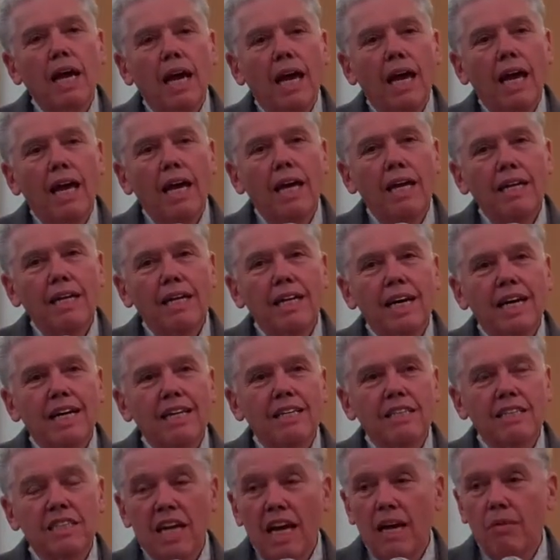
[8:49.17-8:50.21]
And
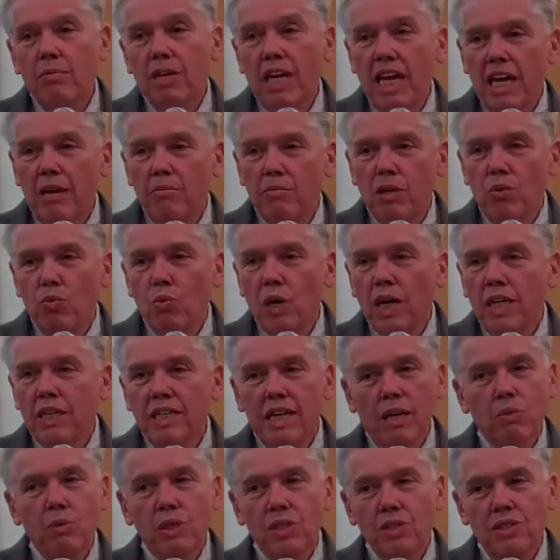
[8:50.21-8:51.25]
the time came and went. I
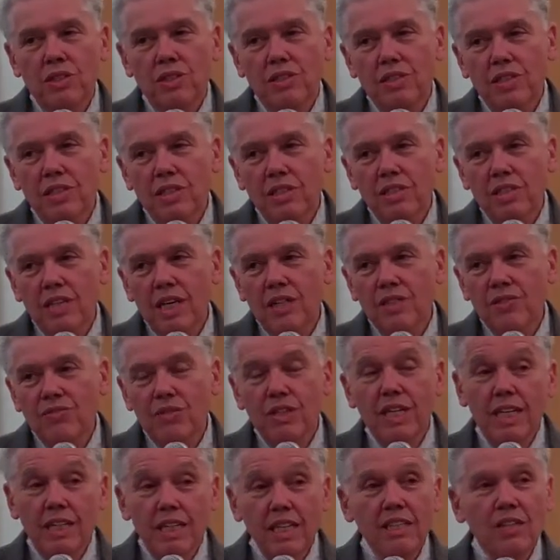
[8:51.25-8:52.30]
wasn't successful.
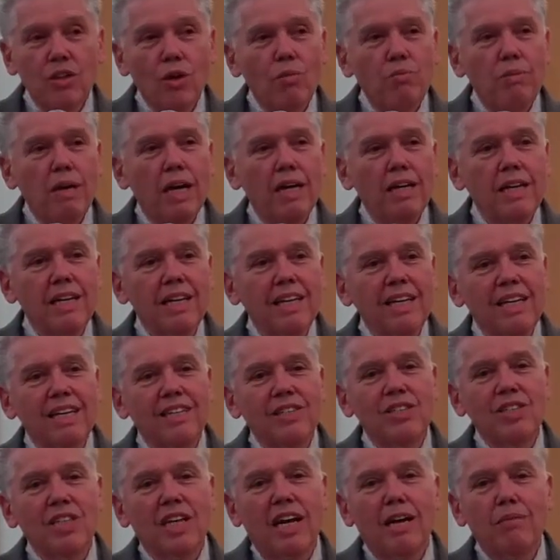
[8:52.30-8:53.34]
I did go back and get a
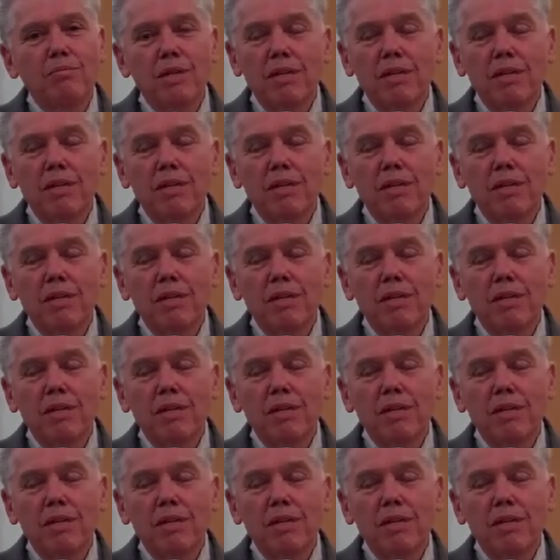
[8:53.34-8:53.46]
job.